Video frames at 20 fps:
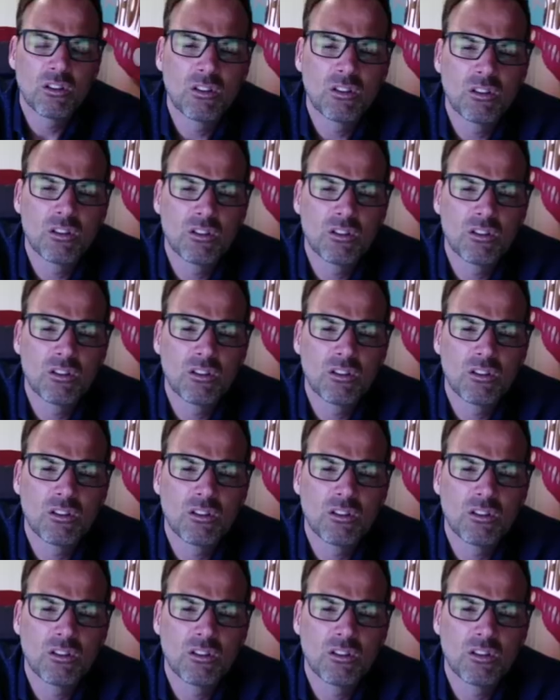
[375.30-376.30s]

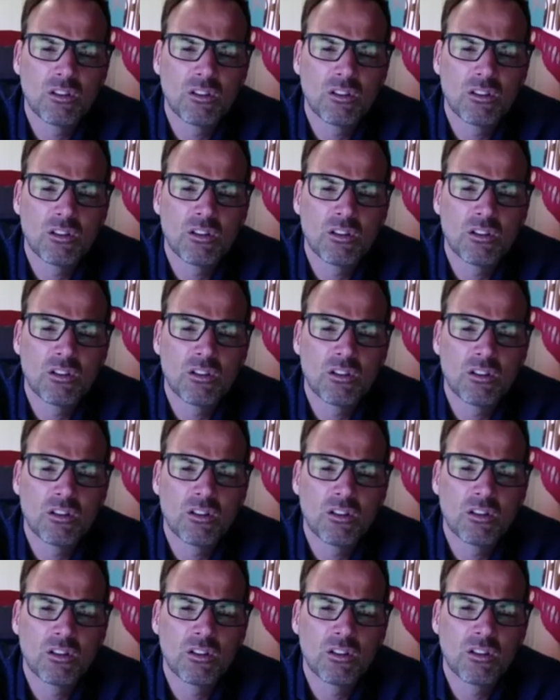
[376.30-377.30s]

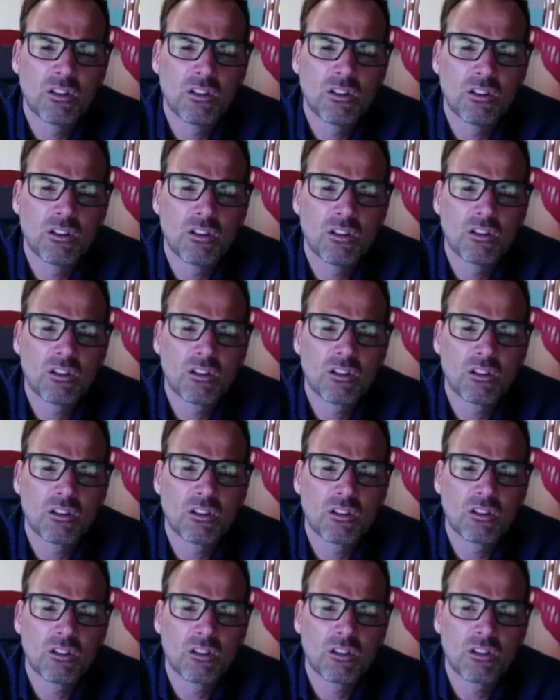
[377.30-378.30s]

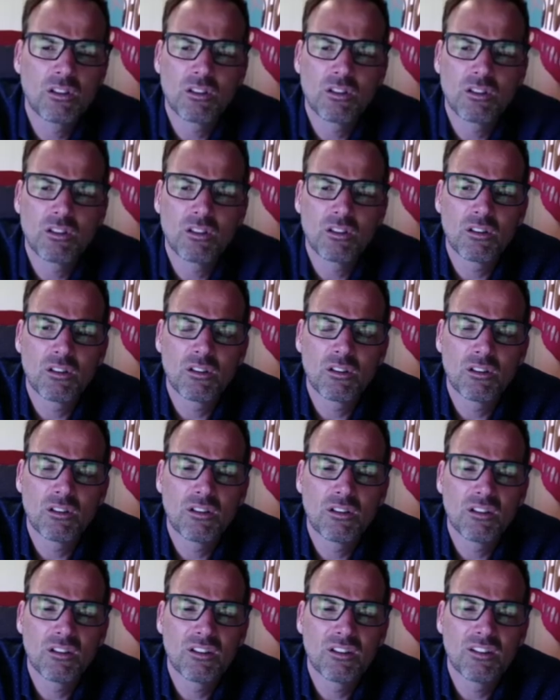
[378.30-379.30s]

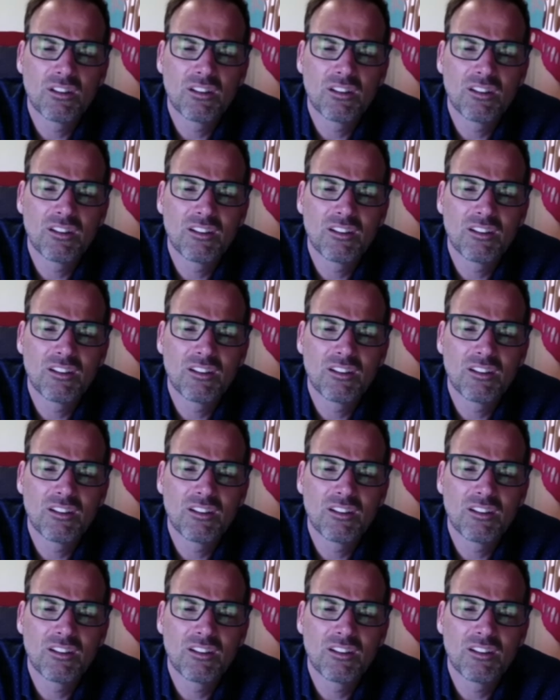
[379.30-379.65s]
This person isn't speaking.